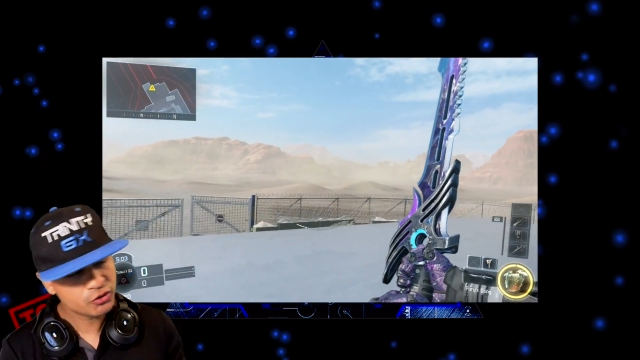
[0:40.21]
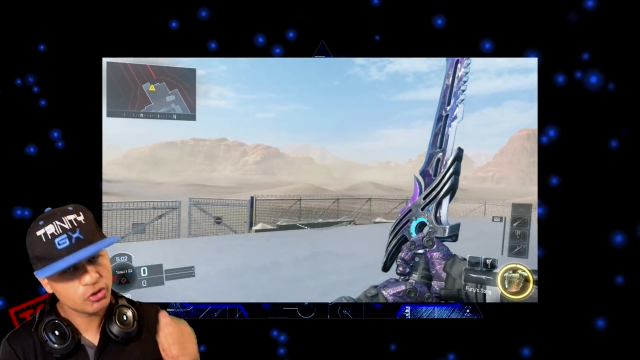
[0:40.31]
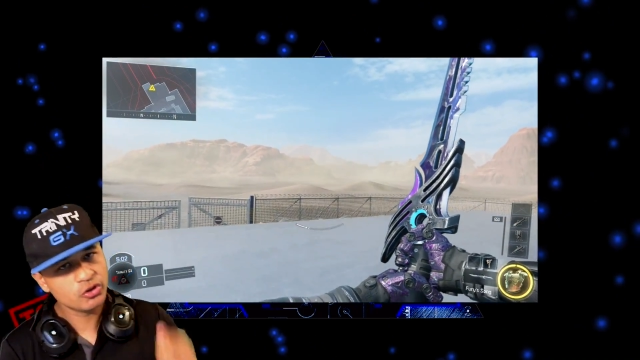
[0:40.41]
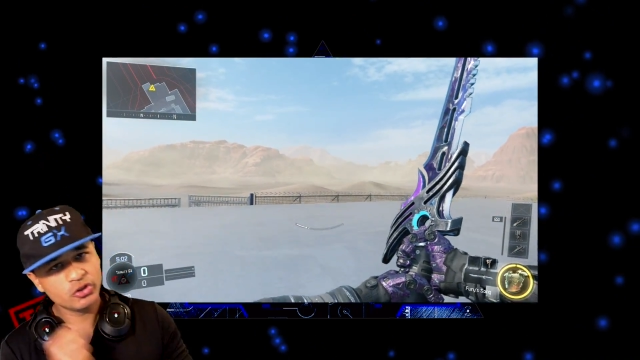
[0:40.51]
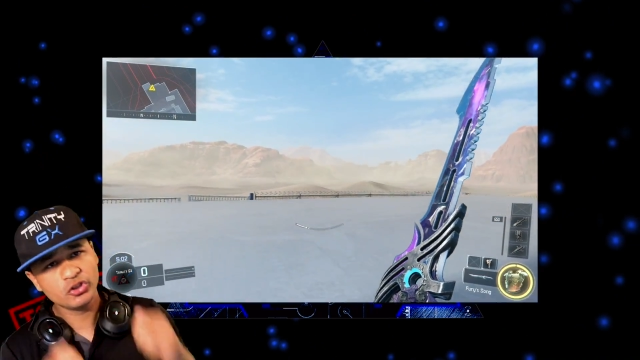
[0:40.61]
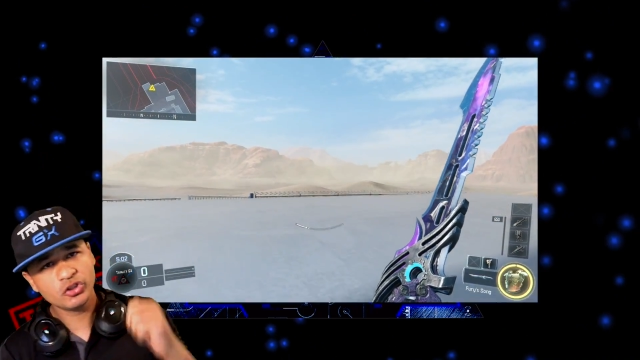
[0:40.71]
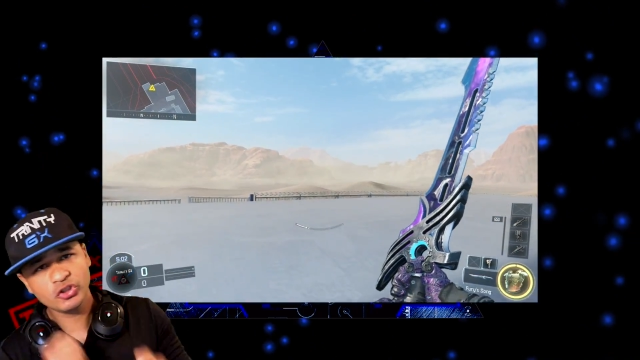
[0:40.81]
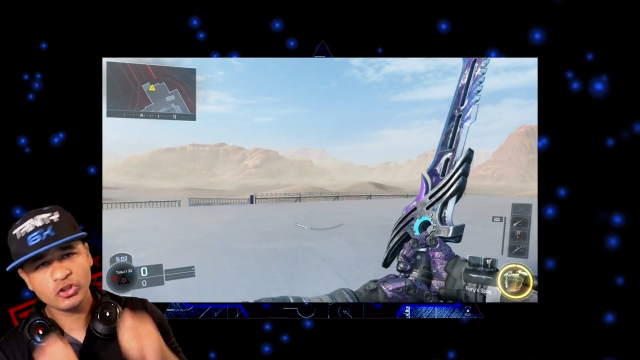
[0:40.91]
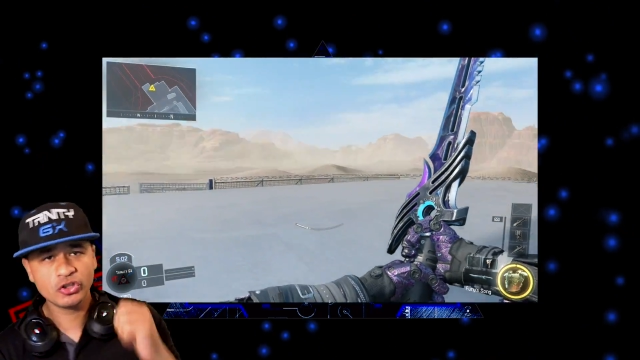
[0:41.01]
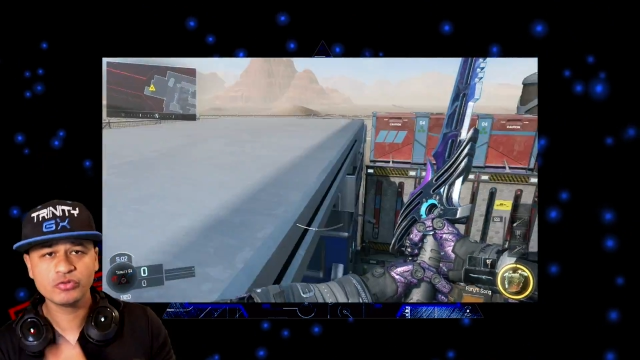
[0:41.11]

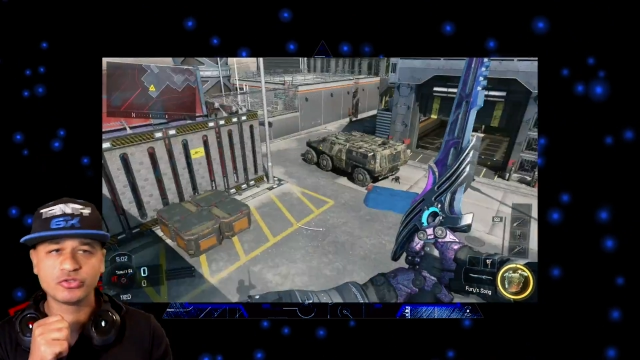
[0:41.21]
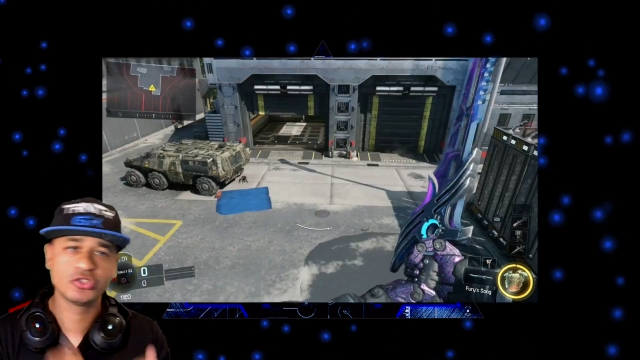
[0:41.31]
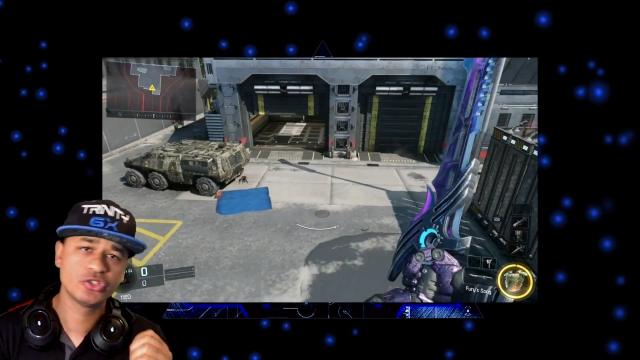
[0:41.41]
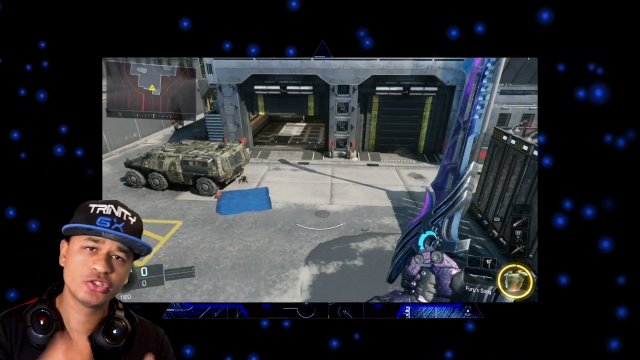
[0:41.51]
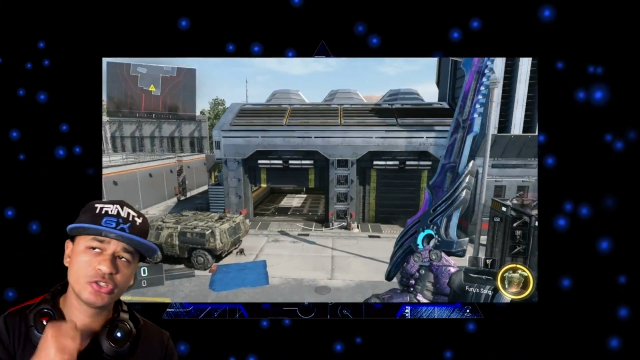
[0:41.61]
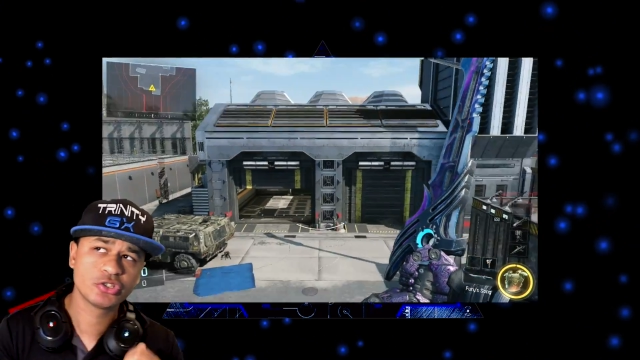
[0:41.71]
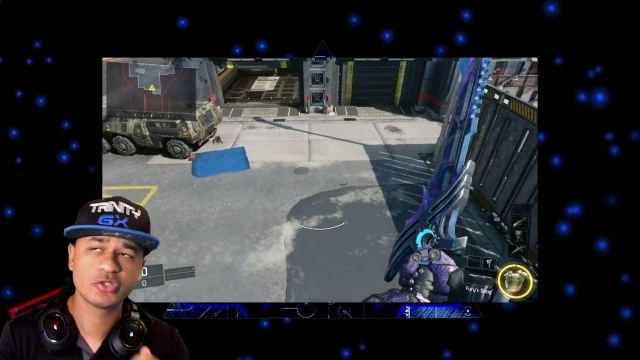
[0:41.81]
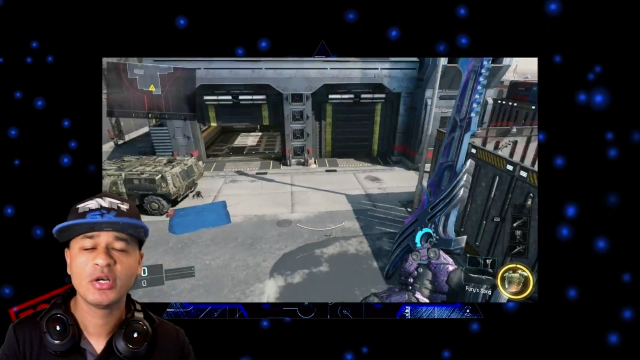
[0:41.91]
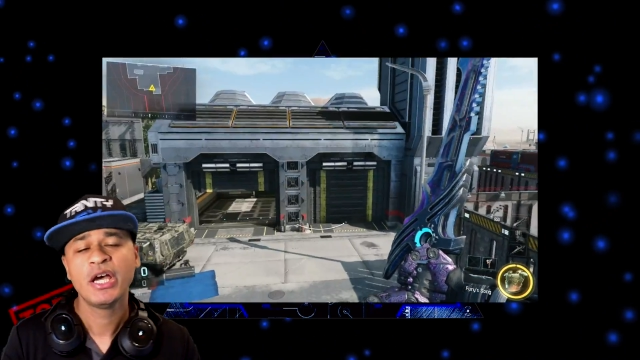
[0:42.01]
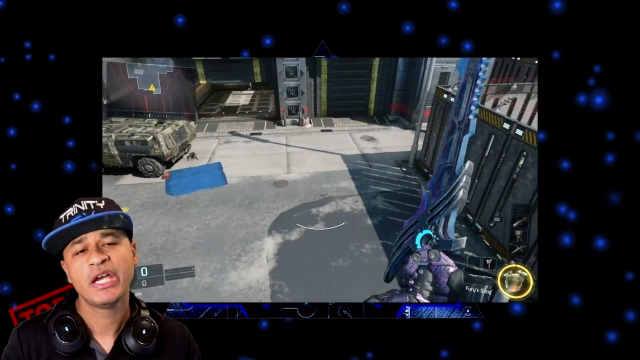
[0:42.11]
You're
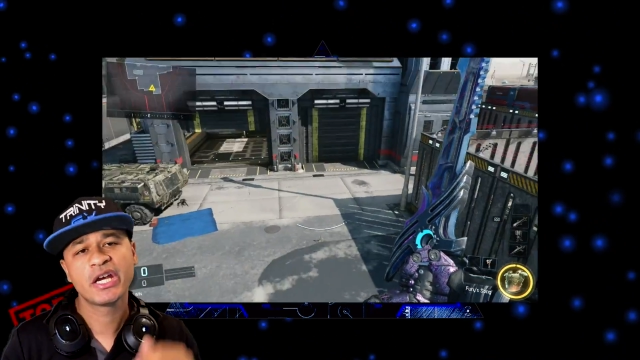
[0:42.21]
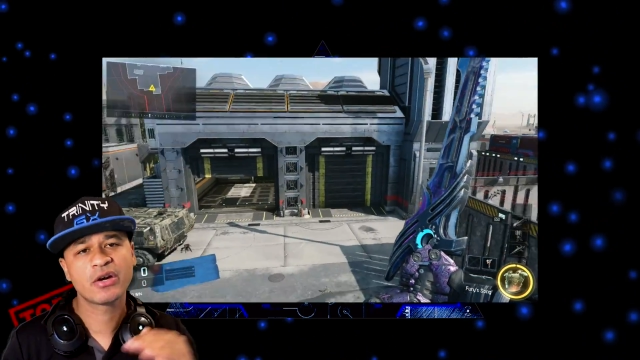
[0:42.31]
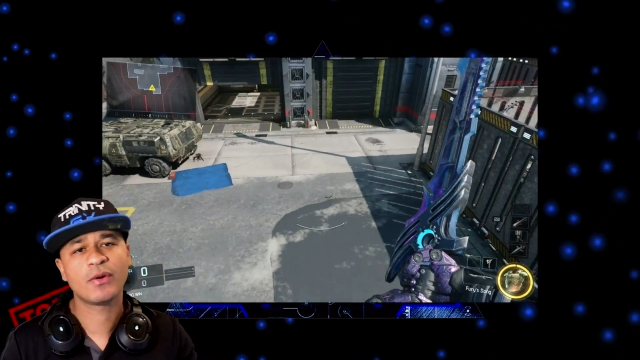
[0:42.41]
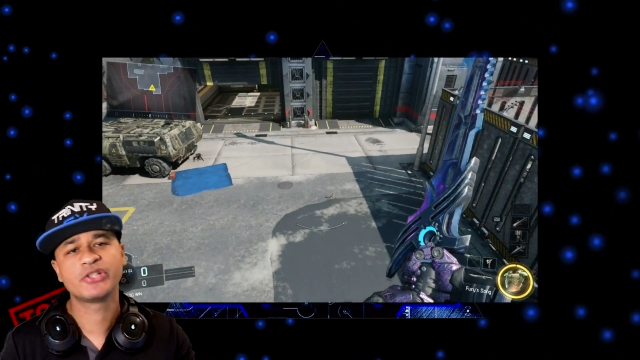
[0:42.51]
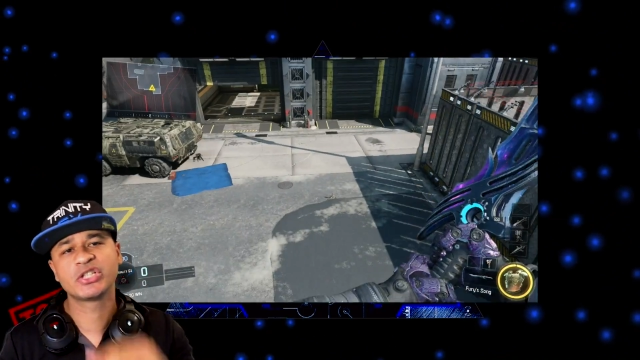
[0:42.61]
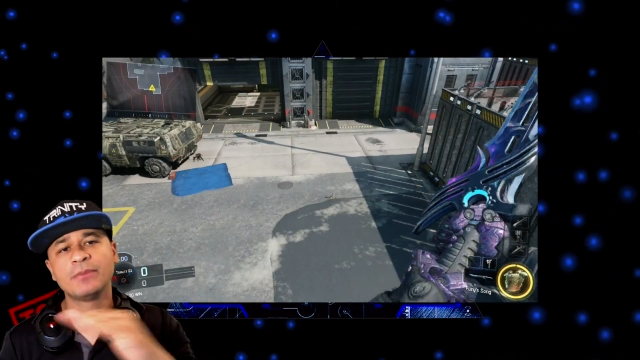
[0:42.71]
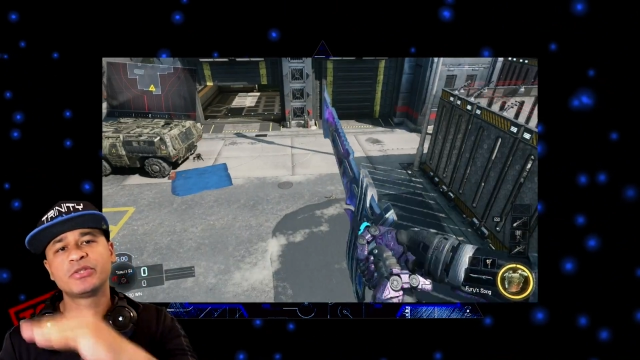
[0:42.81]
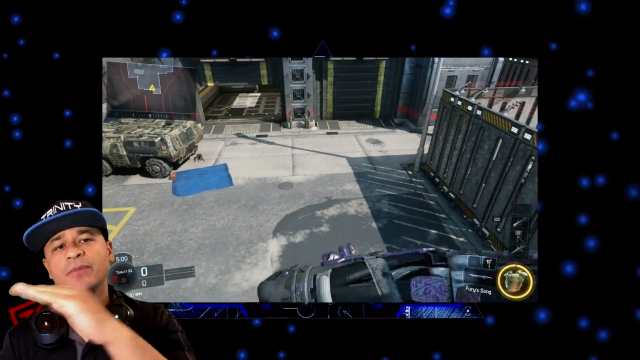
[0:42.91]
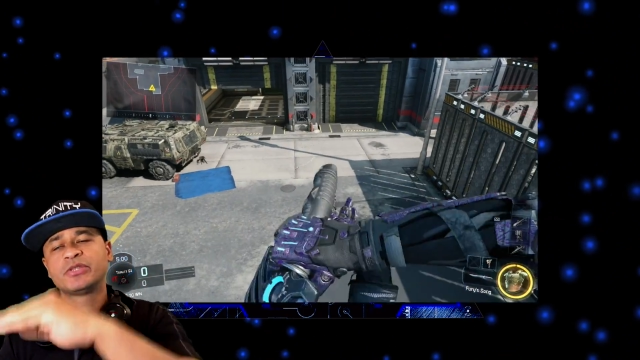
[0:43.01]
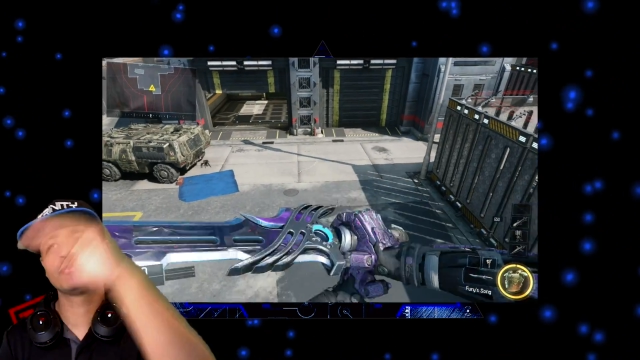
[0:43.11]
gonna want to jump,
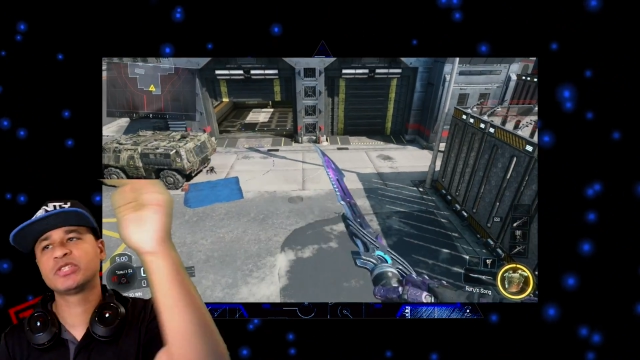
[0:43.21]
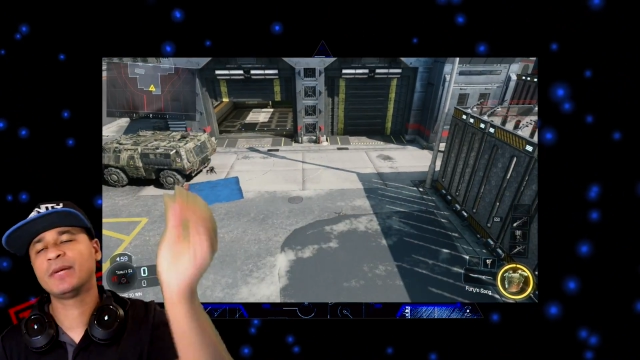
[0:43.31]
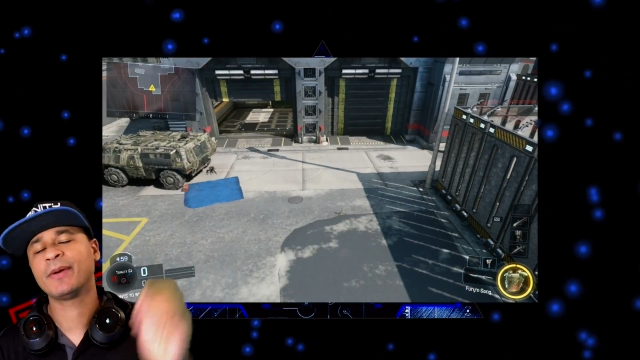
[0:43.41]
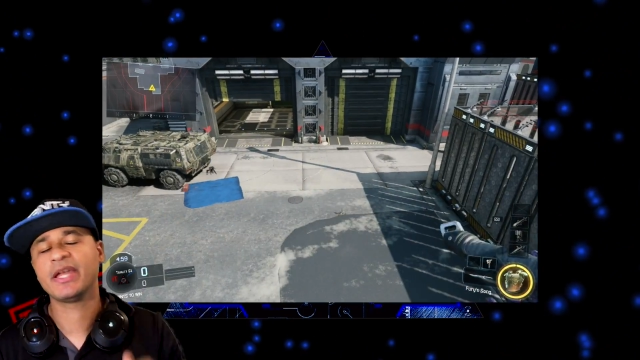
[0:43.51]
jump, jump, jump,